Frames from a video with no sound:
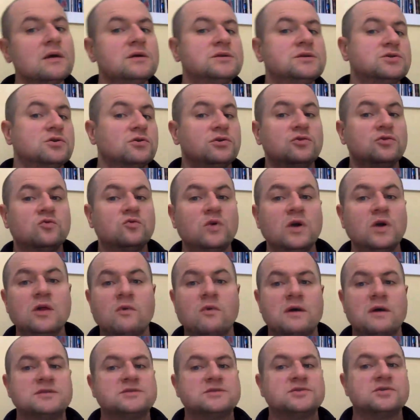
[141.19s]
So you will
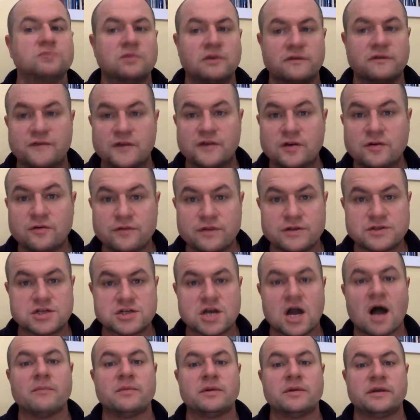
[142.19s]
want to review the
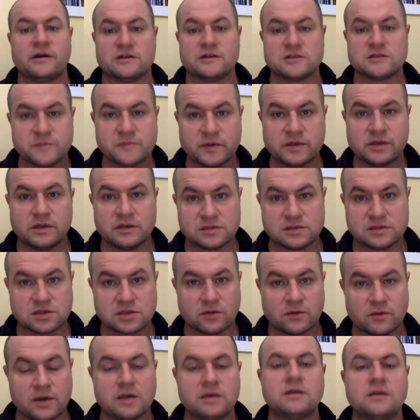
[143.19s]
job announcement and
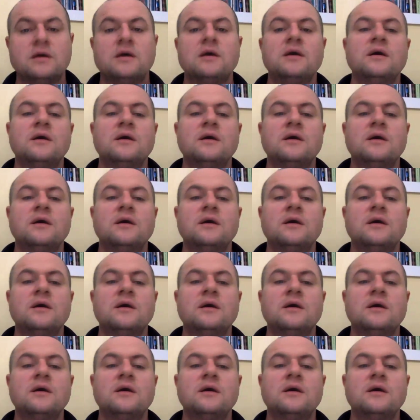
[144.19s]
so on.